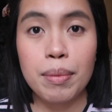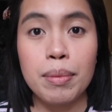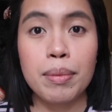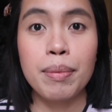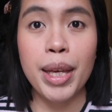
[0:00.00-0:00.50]

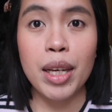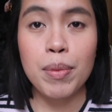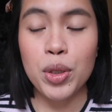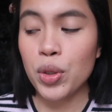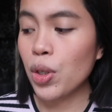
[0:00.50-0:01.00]
makeup
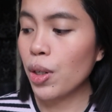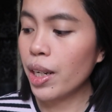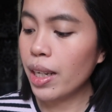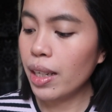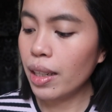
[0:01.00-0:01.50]

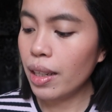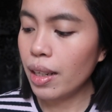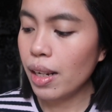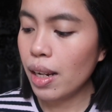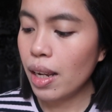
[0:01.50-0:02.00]
tutorial,
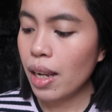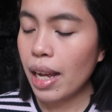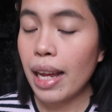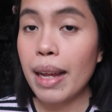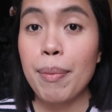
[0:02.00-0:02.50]

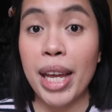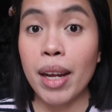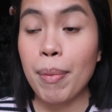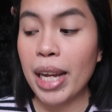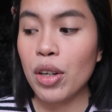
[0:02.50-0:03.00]
makeup eye
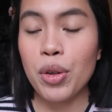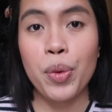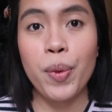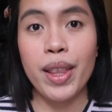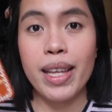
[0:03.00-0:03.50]
look with
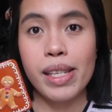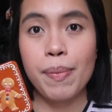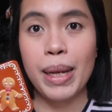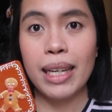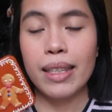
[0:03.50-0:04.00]
this
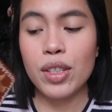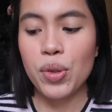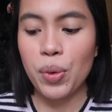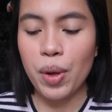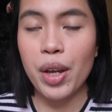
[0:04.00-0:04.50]
palette. So
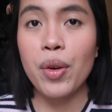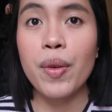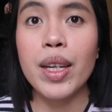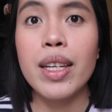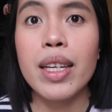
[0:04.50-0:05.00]
I
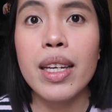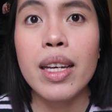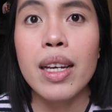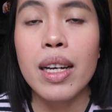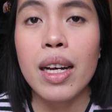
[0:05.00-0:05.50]
already
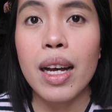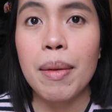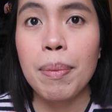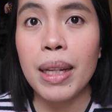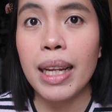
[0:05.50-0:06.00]

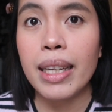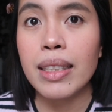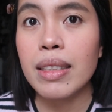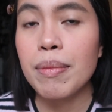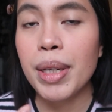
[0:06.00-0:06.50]
applied
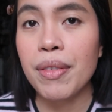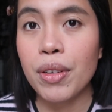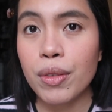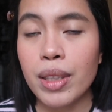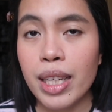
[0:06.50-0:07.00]
my
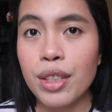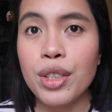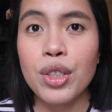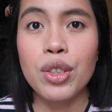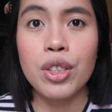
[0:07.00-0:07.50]

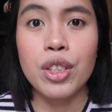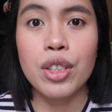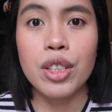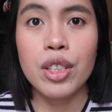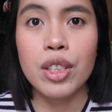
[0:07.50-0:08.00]

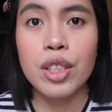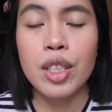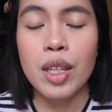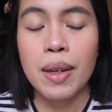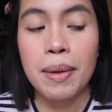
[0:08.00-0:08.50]
foundation,
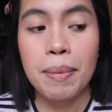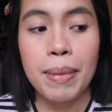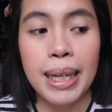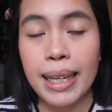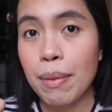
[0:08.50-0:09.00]

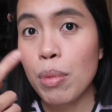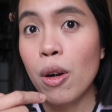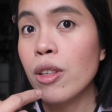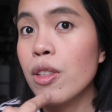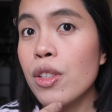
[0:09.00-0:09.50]
my
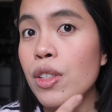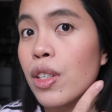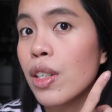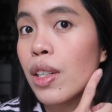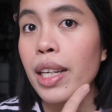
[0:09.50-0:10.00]
bronzer,
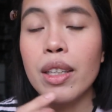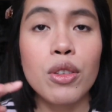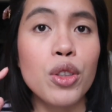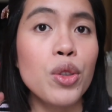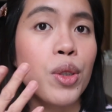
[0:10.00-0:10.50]
like
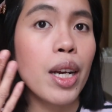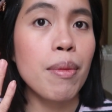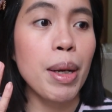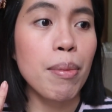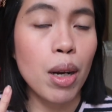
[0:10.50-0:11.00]
contour, and my
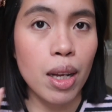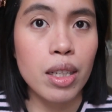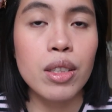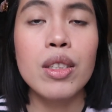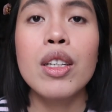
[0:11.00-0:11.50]
blush.
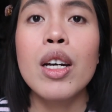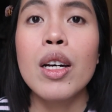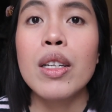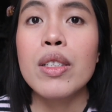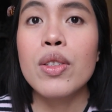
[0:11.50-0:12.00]

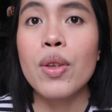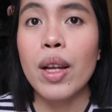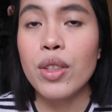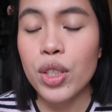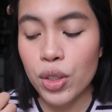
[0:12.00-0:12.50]
So
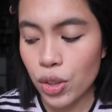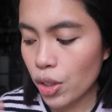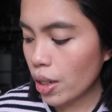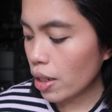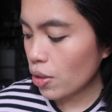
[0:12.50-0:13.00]

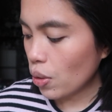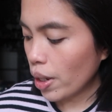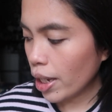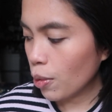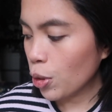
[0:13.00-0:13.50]
I
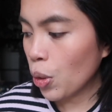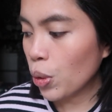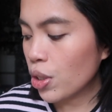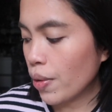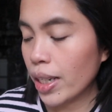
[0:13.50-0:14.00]
go
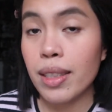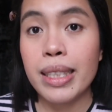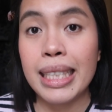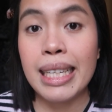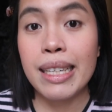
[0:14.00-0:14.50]

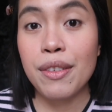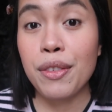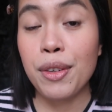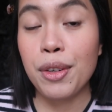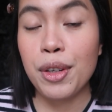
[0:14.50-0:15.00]
directly
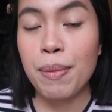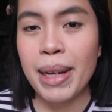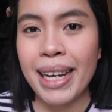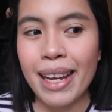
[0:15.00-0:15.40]
for my eye